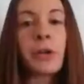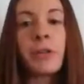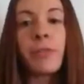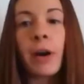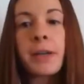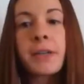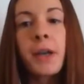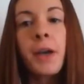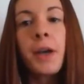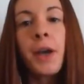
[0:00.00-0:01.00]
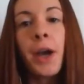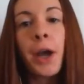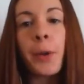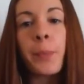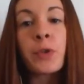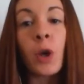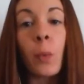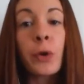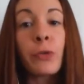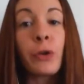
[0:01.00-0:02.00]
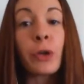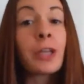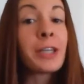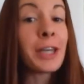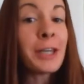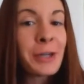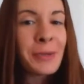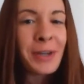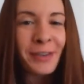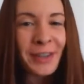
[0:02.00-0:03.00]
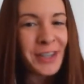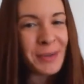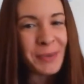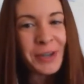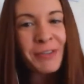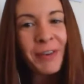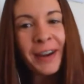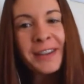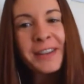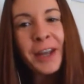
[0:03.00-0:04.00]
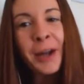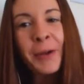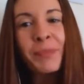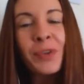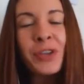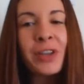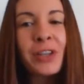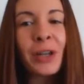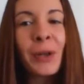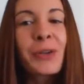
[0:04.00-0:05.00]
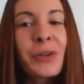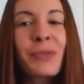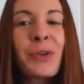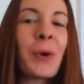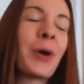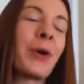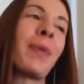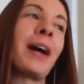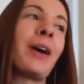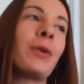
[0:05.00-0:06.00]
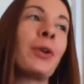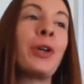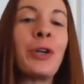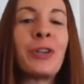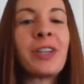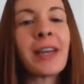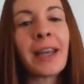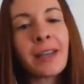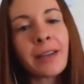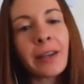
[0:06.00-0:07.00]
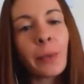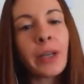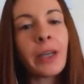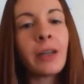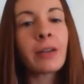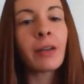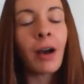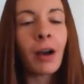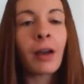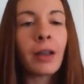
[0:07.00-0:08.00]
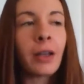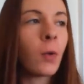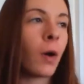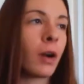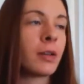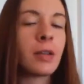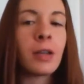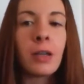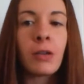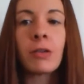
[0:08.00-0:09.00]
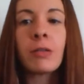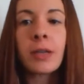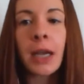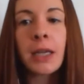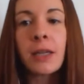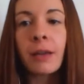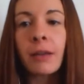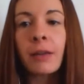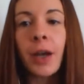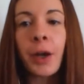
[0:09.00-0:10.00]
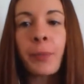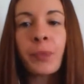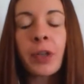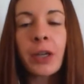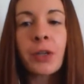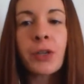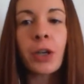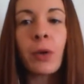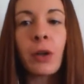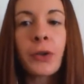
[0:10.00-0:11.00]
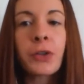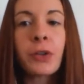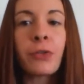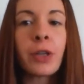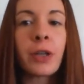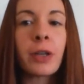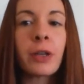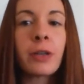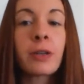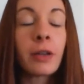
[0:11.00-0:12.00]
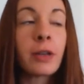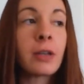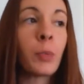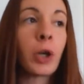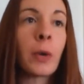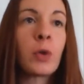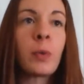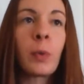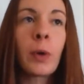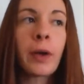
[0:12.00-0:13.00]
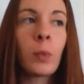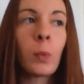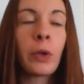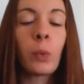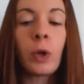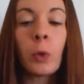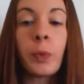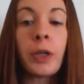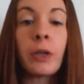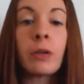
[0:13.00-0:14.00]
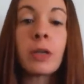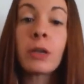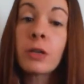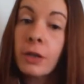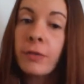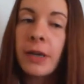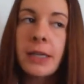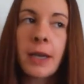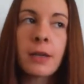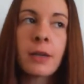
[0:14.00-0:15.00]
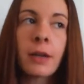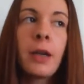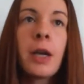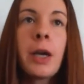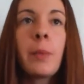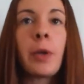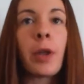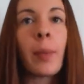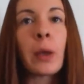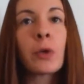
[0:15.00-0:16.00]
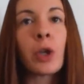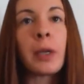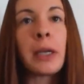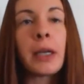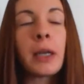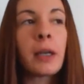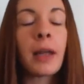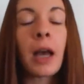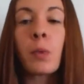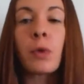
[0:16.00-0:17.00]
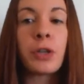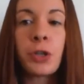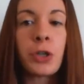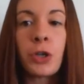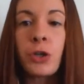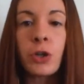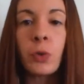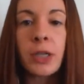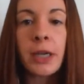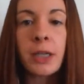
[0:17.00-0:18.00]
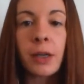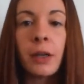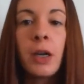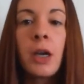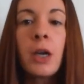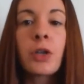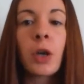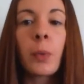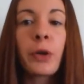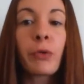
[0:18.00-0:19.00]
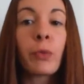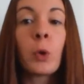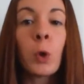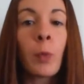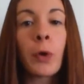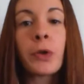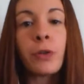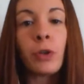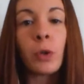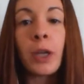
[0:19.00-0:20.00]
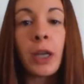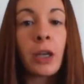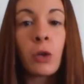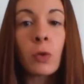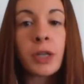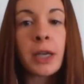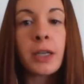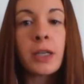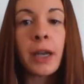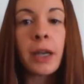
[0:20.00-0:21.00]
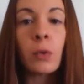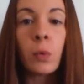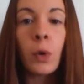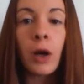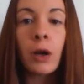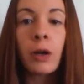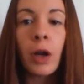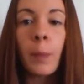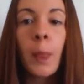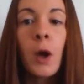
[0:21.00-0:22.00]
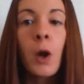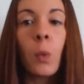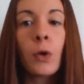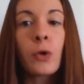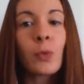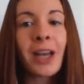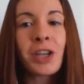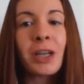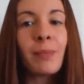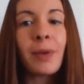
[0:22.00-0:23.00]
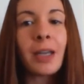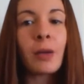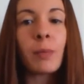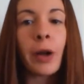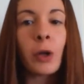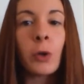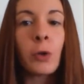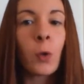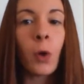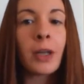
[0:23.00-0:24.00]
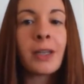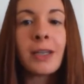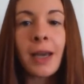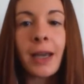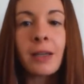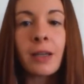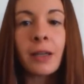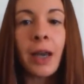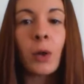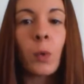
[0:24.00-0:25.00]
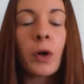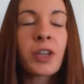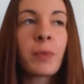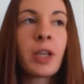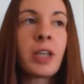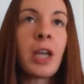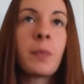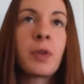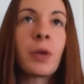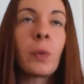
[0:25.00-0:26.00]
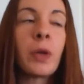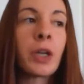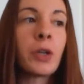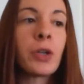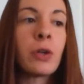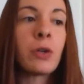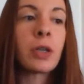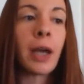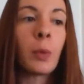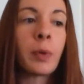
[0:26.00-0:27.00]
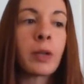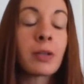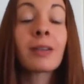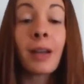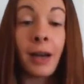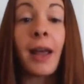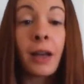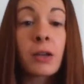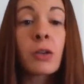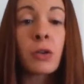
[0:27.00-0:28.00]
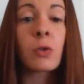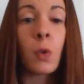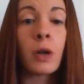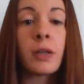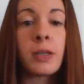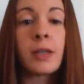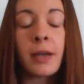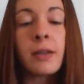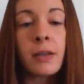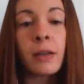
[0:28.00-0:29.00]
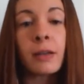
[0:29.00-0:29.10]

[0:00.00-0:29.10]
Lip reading: good advice. So I wonder if you could continue giving us some good advice. There's a lot of talk about good data. We need high quality, good data. And so a lot of the studies that we're going to be working with will be using survey data, but they may also be linking that with institutional data. So I wonder, from your point of view, in your day-to-day work, what do we actually mean by good quality data, and what are some of the tips that we can do to help us collect good quality data?